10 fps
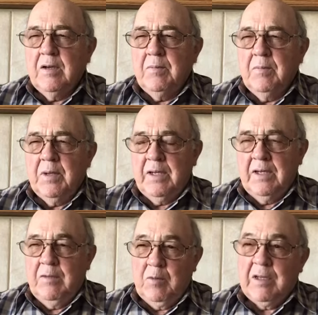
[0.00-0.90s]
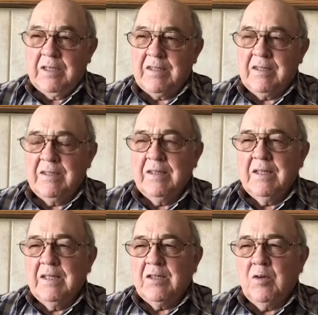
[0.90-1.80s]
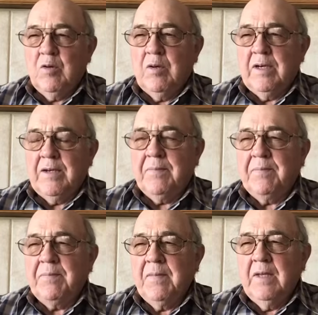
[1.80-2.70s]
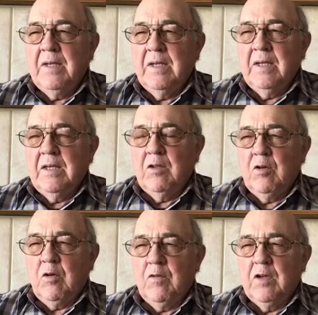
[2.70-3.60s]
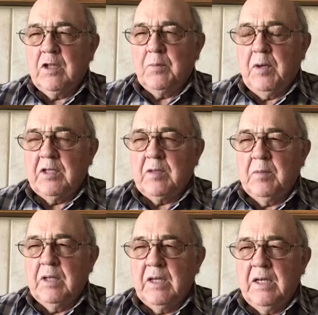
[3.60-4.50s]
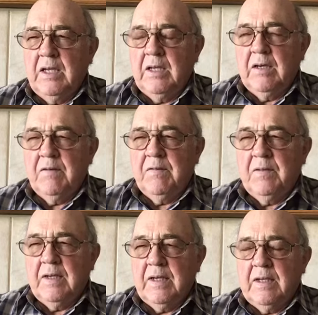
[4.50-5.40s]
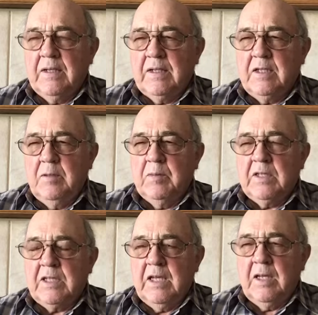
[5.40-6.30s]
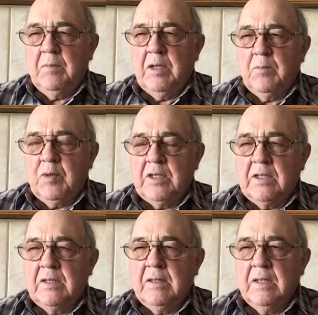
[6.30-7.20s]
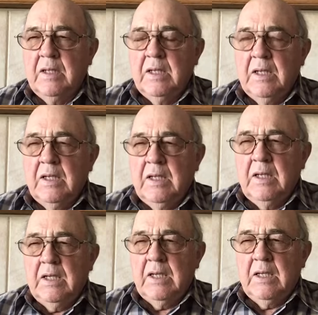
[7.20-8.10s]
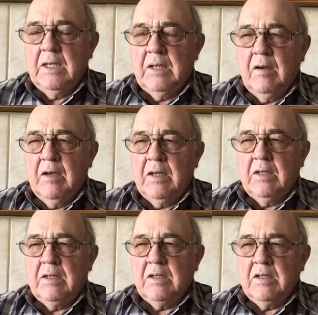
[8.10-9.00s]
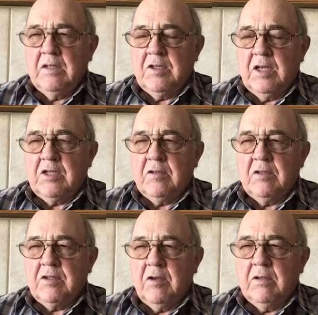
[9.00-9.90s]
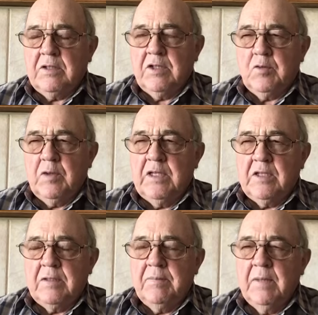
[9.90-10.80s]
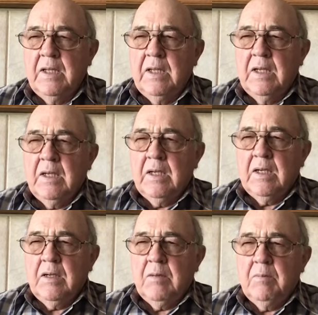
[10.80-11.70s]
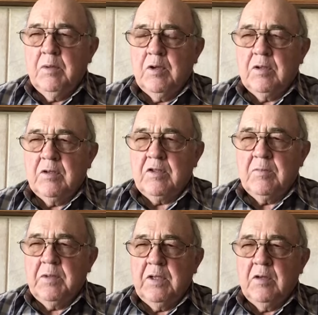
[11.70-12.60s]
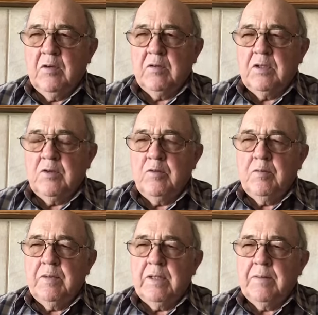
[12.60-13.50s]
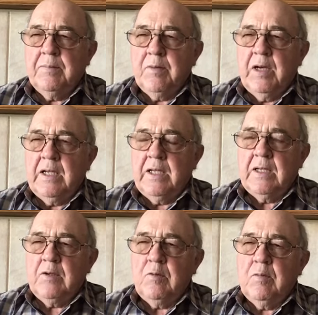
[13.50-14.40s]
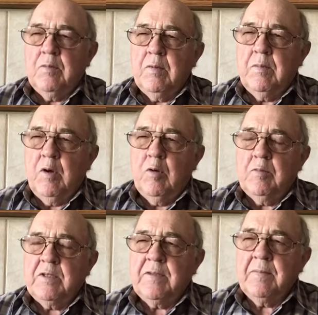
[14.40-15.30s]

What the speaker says: but it was. So don't overlook the possibility of a semen stain being present in a non-sexual assault situation. Burglars have been known to break into homes,